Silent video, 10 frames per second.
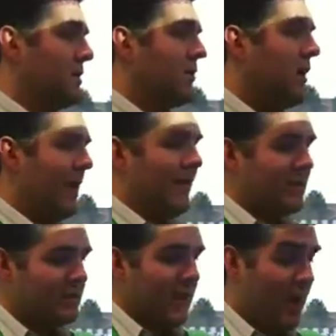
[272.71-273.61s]
So rather than
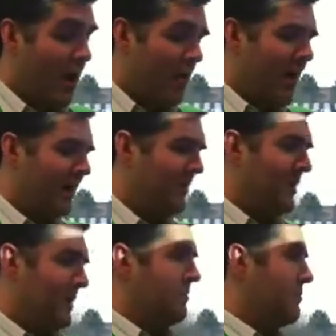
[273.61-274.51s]
having to say I
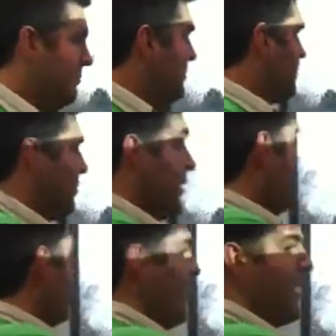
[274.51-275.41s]

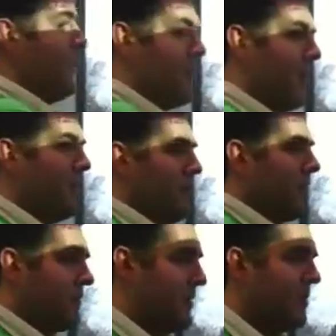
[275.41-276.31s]
don't know where I am really
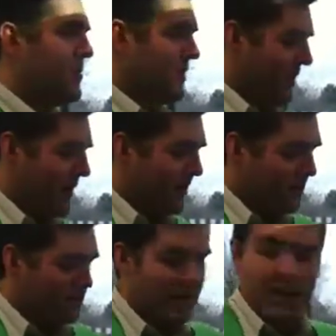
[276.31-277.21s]
because I'm new to this area, you
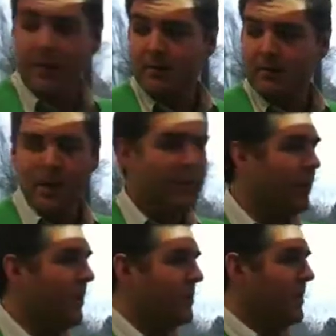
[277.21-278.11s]
just say I
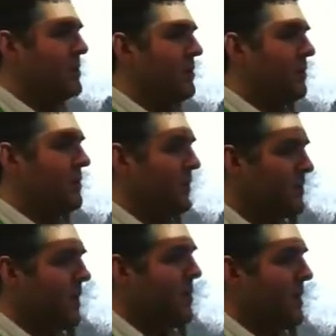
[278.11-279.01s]
want to go to Whitstable. You
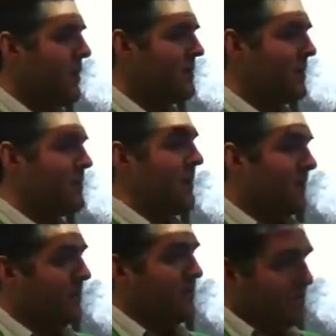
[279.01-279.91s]
type it in, it says
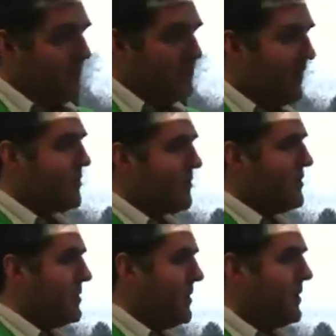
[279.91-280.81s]
these bus
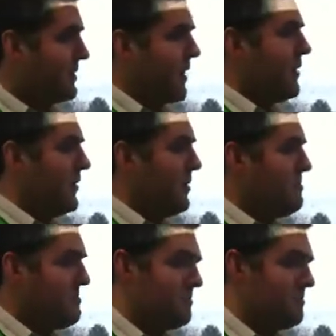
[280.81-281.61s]
routes you need to go on.